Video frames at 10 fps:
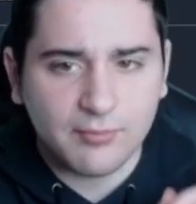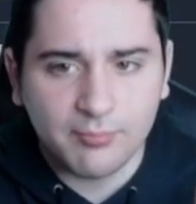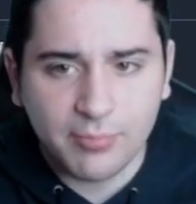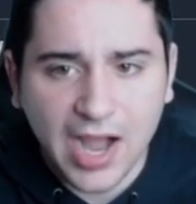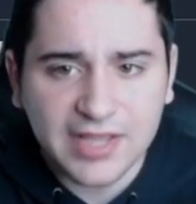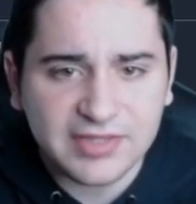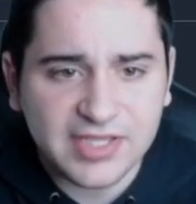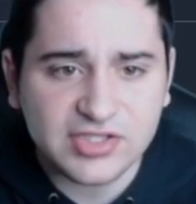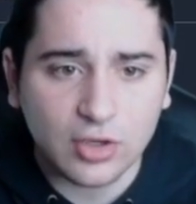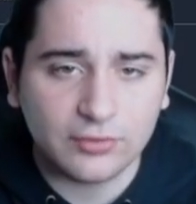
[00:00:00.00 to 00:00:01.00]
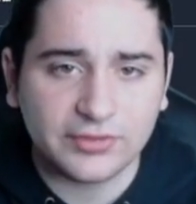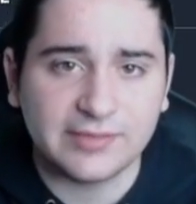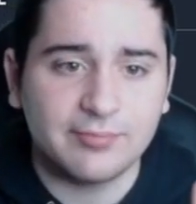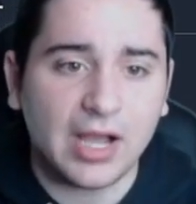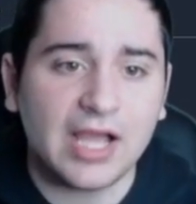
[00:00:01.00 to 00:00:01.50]
Buy these
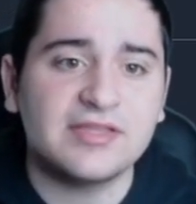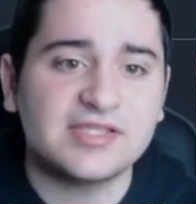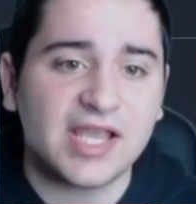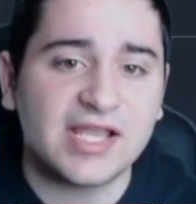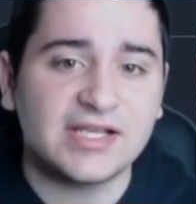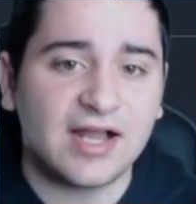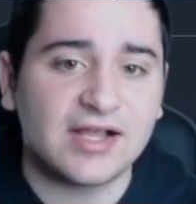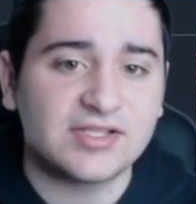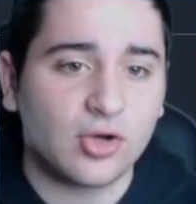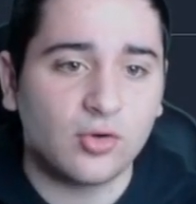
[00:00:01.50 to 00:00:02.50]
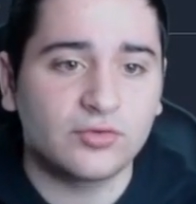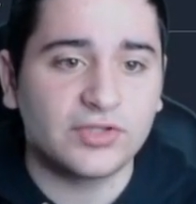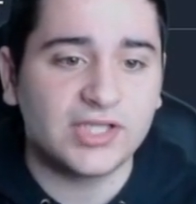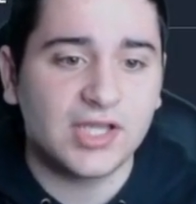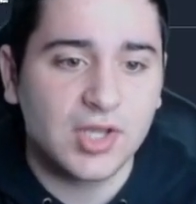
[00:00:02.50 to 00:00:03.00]
only. Buy these 89s
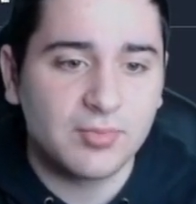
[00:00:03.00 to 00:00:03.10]
only